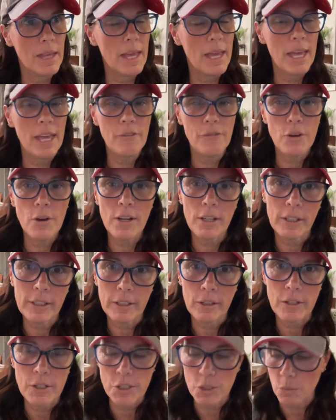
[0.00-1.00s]
If you're
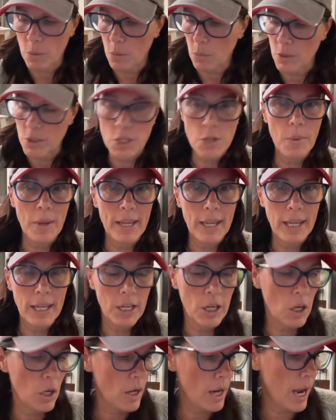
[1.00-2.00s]
unclear as to what we're doing
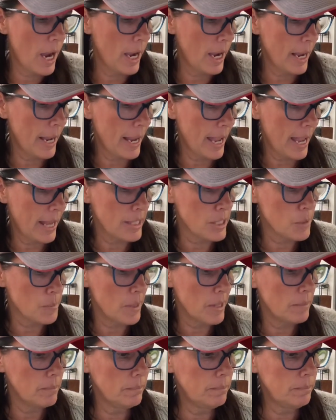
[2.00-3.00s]
here, I had
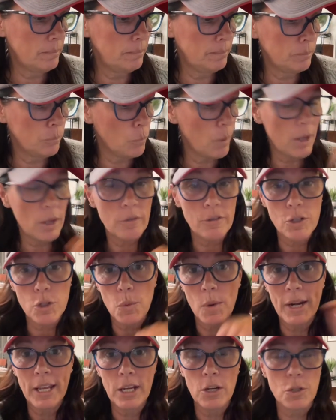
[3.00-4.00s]
spent well over
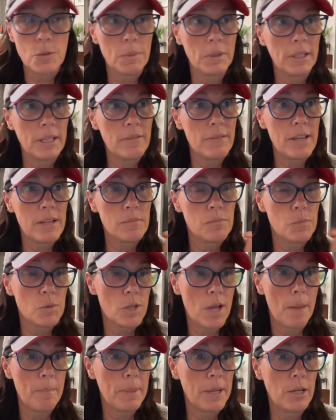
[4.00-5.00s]
20 years believing
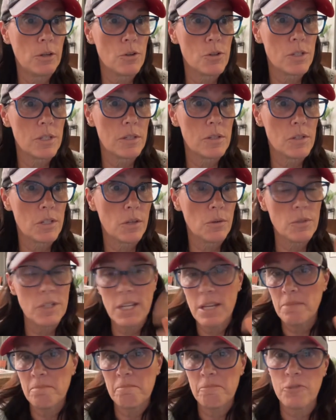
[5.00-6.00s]
Scott Peterson is guilty,
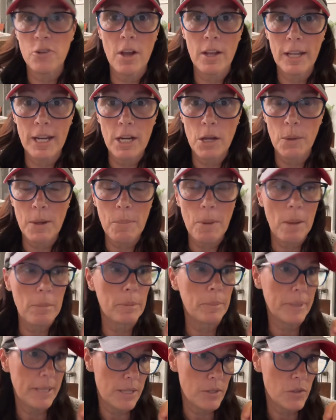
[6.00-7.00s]
and for all I know, he
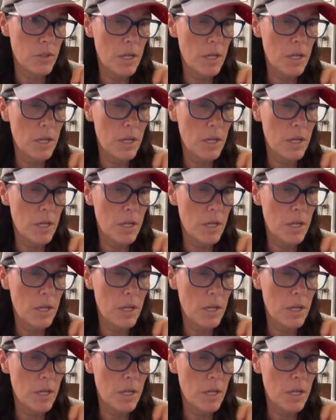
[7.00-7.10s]
probably is.